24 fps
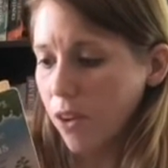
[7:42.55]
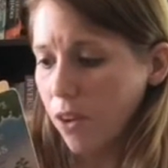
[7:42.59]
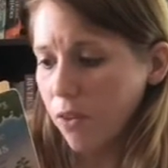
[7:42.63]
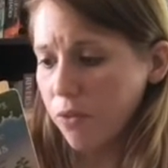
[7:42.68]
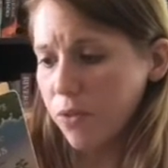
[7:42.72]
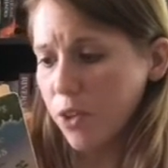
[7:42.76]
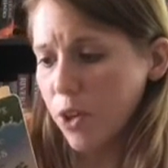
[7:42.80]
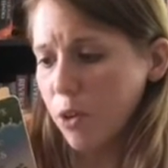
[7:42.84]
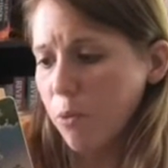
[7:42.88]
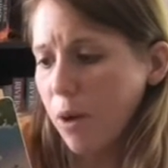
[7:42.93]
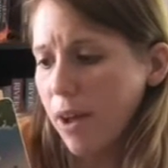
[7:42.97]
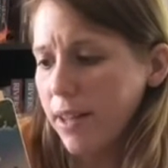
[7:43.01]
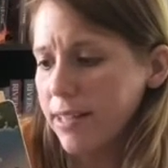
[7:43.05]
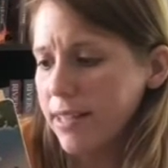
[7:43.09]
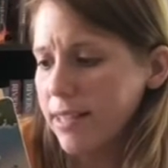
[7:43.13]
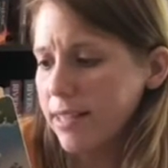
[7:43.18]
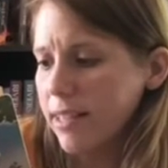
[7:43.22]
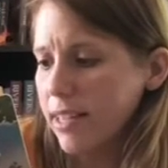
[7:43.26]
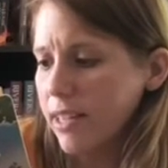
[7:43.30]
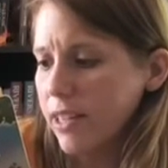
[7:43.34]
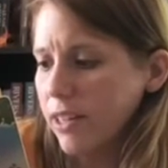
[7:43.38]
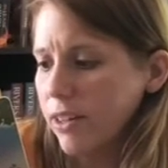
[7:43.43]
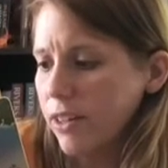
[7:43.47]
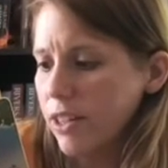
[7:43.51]
Their wet
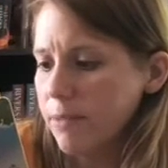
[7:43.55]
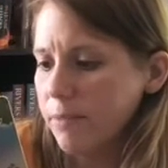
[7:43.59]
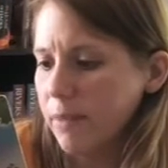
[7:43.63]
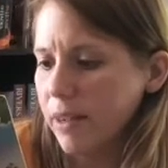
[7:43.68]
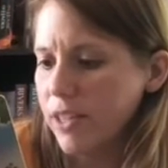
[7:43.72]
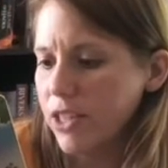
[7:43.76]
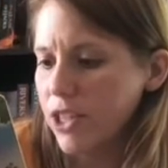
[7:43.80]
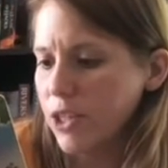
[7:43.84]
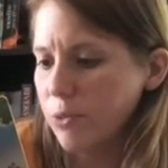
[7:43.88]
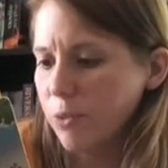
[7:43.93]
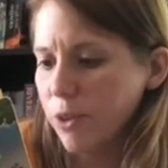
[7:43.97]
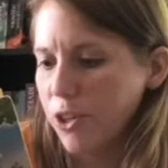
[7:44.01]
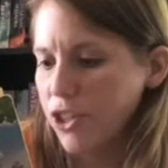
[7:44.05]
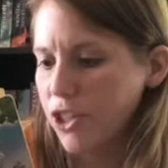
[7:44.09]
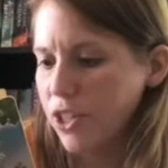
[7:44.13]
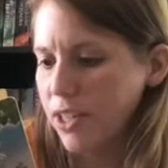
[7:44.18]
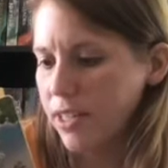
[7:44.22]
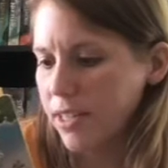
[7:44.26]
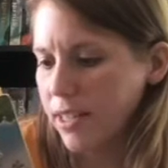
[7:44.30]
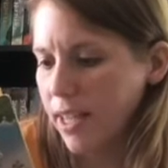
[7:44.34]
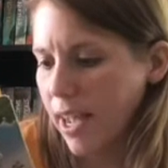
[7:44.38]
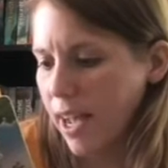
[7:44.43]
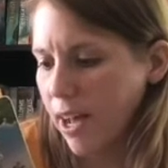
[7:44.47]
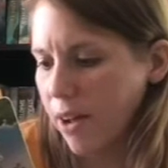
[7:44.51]
sneakers made squishy
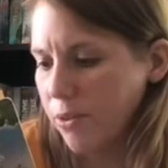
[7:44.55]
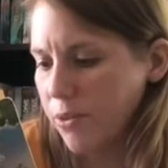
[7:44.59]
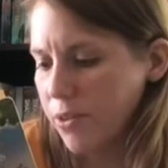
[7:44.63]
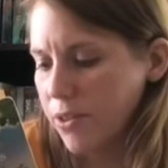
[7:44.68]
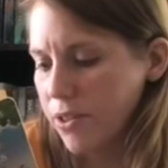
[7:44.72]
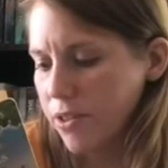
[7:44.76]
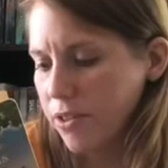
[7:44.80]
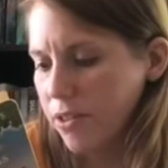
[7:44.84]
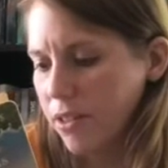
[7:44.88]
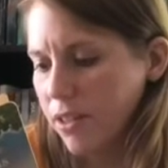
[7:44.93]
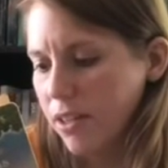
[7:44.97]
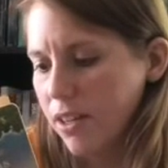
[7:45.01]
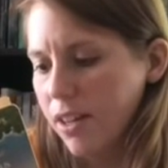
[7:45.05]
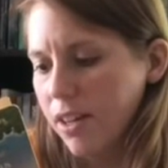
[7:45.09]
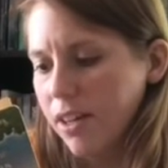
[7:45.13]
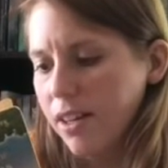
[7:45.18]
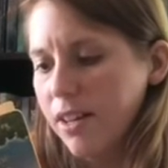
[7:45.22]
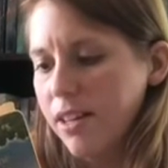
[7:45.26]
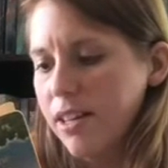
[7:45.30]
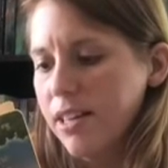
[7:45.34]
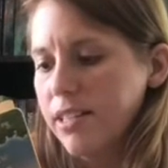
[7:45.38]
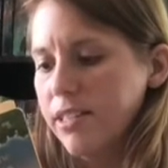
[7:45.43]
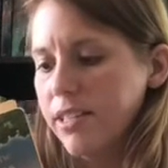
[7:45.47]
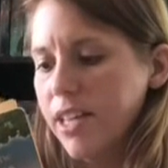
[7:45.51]
sounds.
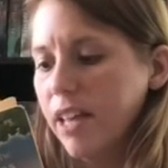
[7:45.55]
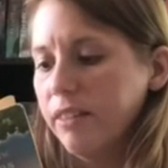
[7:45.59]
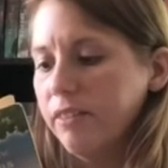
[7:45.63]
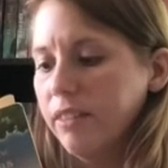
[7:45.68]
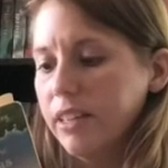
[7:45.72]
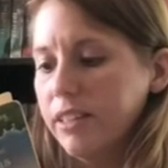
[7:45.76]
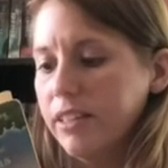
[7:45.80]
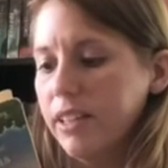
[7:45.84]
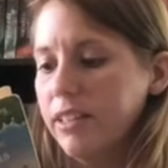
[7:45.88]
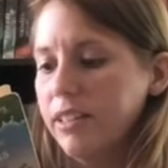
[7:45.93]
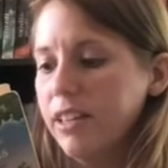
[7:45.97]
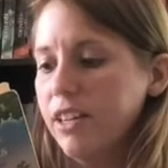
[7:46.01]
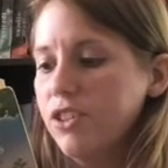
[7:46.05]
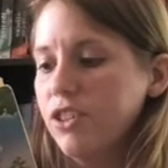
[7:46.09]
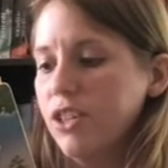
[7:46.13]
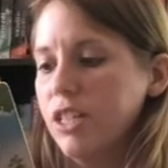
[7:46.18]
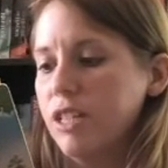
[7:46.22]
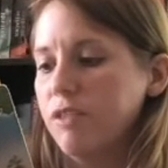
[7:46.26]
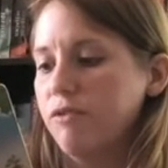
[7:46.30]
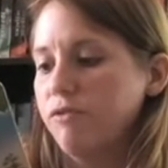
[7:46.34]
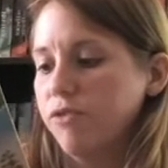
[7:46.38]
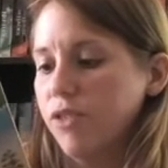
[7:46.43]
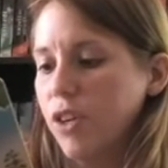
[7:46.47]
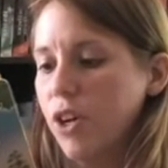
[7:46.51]
Suddenly the ninjas
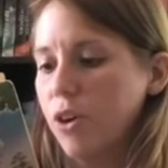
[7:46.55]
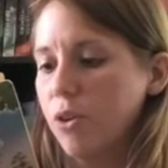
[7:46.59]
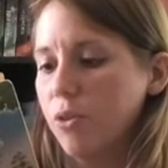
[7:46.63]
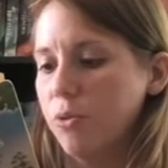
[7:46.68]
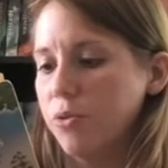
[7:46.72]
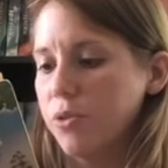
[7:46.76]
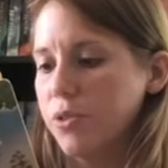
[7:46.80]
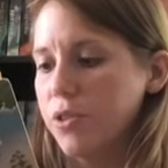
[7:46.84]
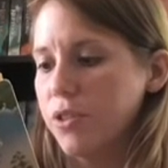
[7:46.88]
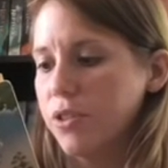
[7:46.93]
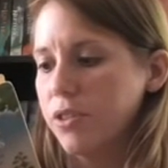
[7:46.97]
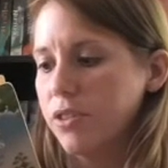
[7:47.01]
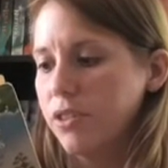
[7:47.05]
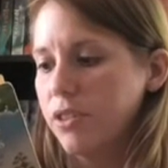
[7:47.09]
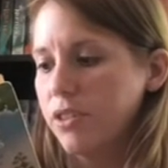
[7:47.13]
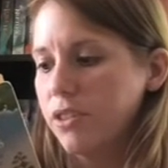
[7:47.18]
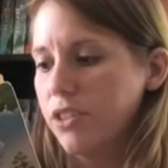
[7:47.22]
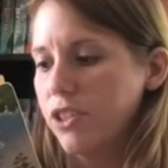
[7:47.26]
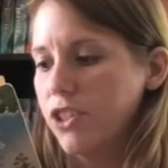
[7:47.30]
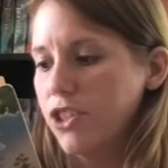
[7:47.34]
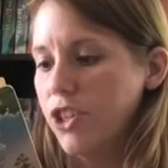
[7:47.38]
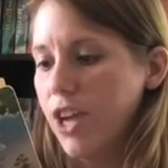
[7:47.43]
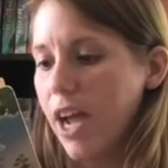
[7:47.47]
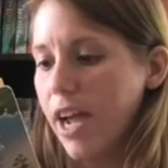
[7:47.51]
froze.
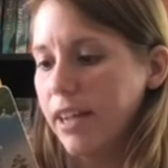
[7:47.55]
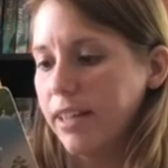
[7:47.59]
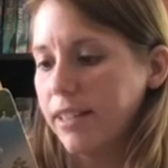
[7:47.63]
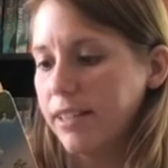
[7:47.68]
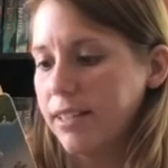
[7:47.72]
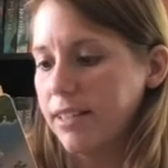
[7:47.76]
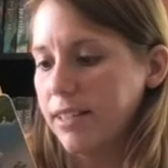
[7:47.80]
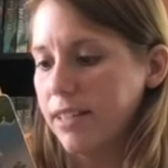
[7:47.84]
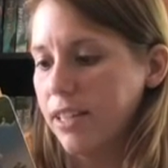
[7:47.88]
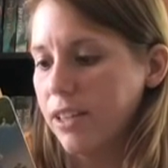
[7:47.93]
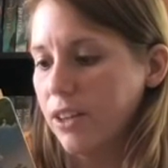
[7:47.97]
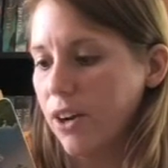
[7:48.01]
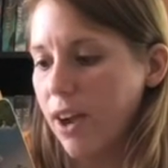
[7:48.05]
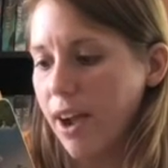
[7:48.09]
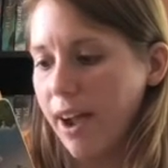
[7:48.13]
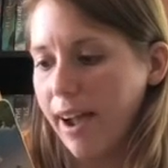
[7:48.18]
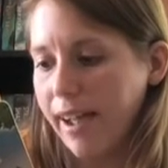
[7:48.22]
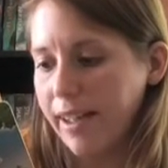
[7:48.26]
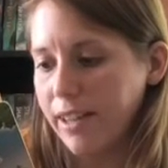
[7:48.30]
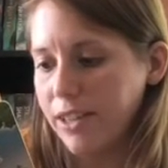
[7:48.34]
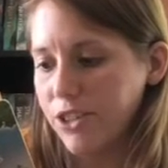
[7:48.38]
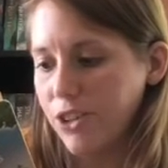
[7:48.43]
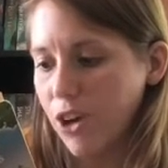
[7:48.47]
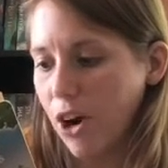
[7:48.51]
Jack could see their
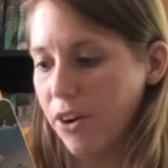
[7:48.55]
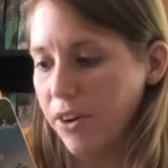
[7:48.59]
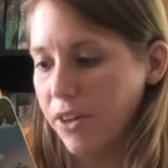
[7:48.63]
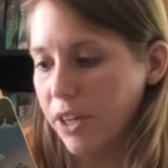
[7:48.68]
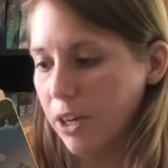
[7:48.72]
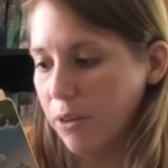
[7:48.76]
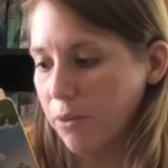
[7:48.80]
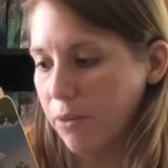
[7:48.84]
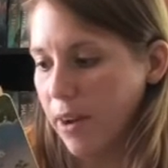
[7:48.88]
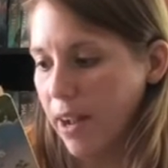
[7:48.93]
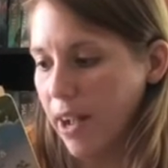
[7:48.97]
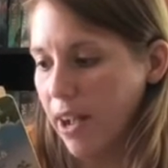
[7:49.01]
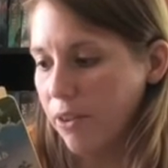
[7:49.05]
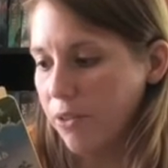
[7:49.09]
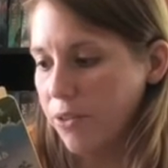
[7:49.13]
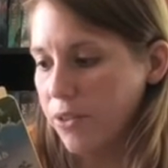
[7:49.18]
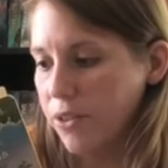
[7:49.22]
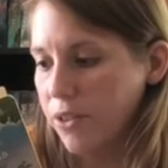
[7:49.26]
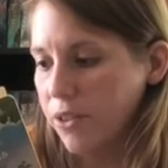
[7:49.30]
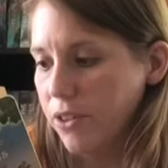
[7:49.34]
eyes darting around.